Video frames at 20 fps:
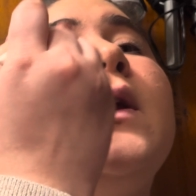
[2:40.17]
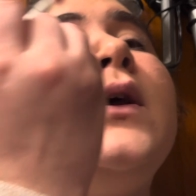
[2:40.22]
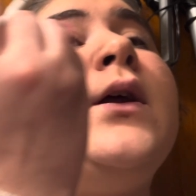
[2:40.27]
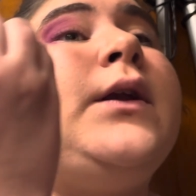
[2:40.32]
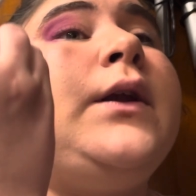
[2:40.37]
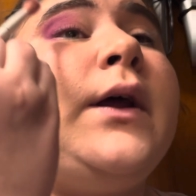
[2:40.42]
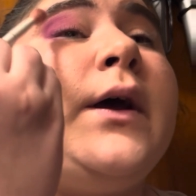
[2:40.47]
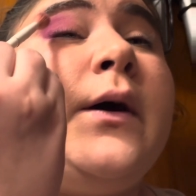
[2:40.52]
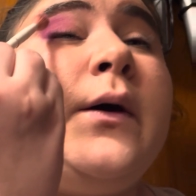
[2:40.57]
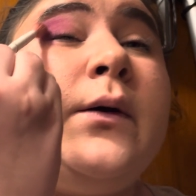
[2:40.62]

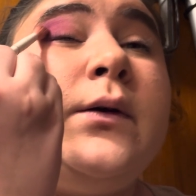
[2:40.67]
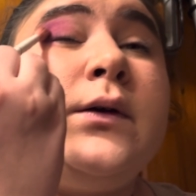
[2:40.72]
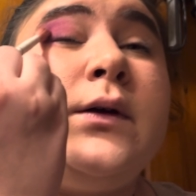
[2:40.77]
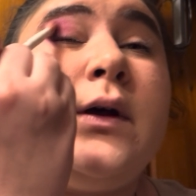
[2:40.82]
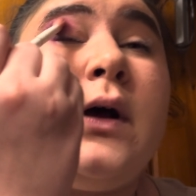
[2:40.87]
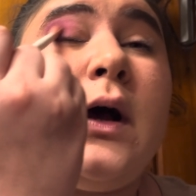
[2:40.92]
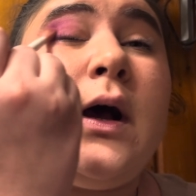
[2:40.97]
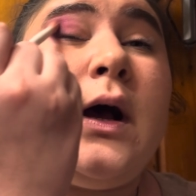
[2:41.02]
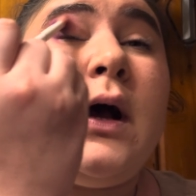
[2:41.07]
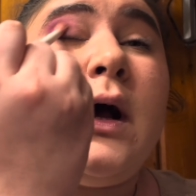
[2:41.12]
Now,
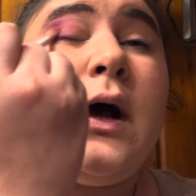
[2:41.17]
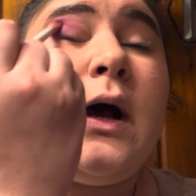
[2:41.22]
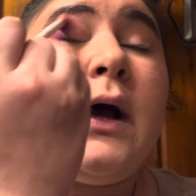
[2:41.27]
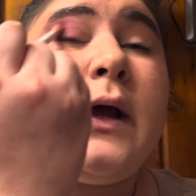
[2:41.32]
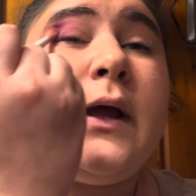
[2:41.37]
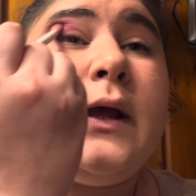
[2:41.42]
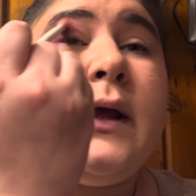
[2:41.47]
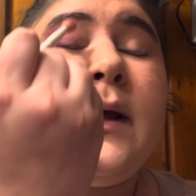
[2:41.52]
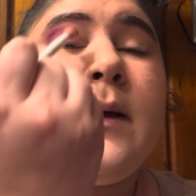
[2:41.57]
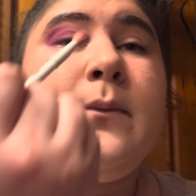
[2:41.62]
I
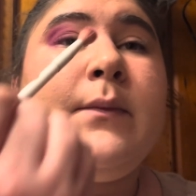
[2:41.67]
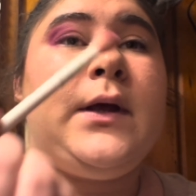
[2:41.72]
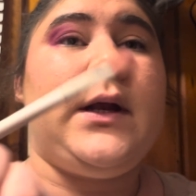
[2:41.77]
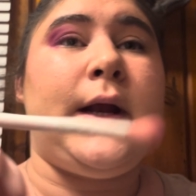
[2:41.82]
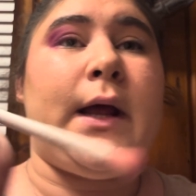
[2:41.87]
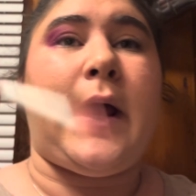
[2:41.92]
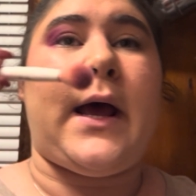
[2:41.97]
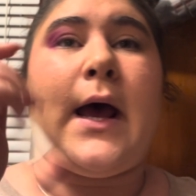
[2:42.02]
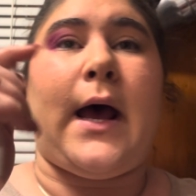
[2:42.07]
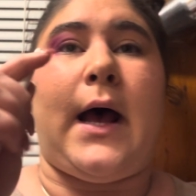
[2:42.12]
am gonna
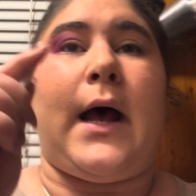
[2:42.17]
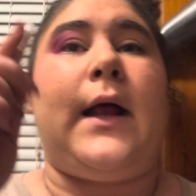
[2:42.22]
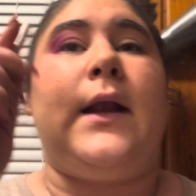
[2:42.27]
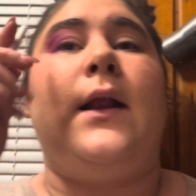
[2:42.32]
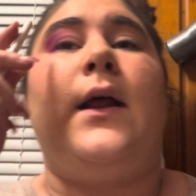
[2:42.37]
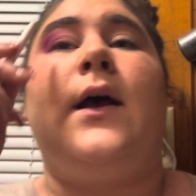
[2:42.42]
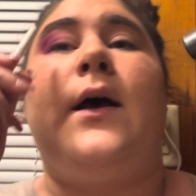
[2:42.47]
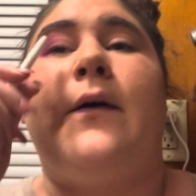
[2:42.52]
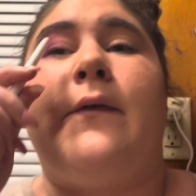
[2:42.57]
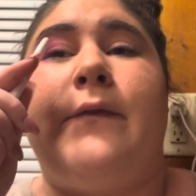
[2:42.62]
add
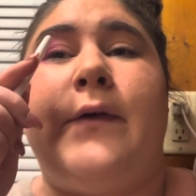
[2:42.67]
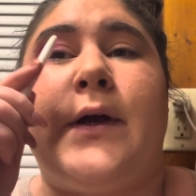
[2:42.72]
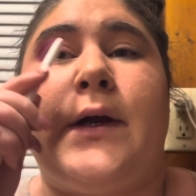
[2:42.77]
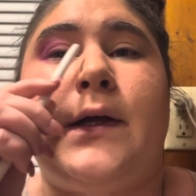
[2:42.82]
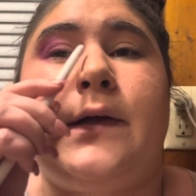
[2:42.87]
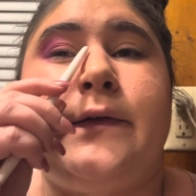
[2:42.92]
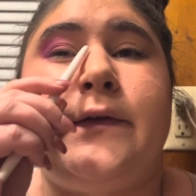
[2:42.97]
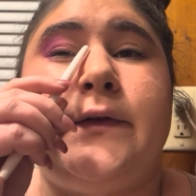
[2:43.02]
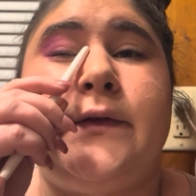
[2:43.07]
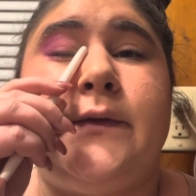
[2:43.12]
a very
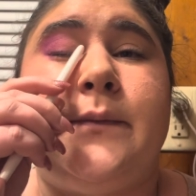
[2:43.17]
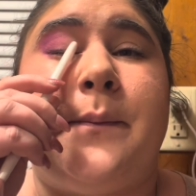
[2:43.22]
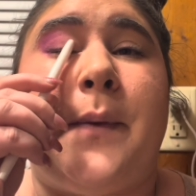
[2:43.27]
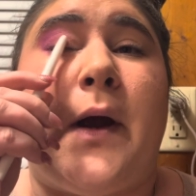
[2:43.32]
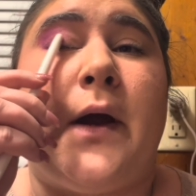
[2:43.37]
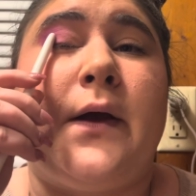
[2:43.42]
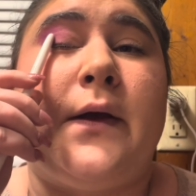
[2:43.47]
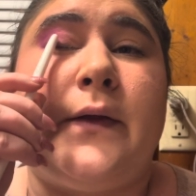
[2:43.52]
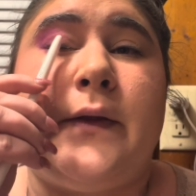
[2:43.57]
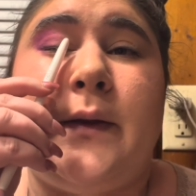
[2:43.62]

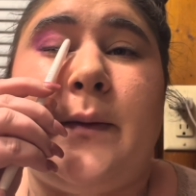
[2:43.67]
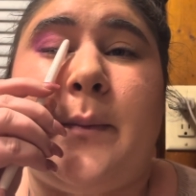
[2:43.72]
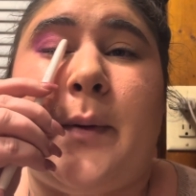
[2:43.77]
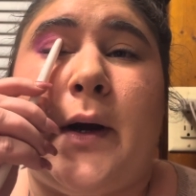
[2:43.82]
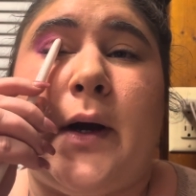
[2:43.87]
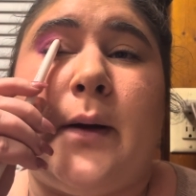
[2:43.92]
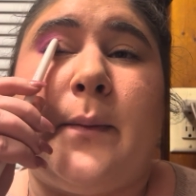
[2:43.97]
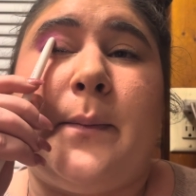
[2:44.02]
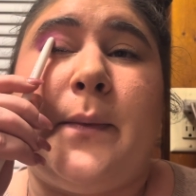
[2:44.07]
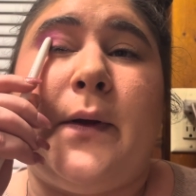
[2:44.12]
sparkly
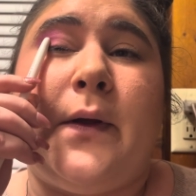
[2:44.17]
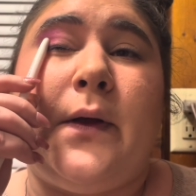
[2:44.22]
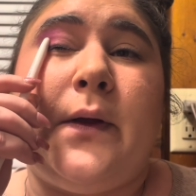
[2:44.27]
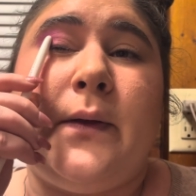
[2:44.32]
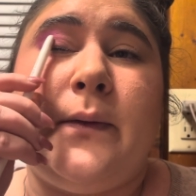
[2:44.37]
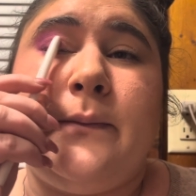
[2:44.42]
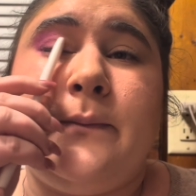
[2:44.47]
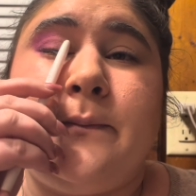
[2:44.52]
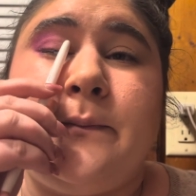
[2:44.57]
purple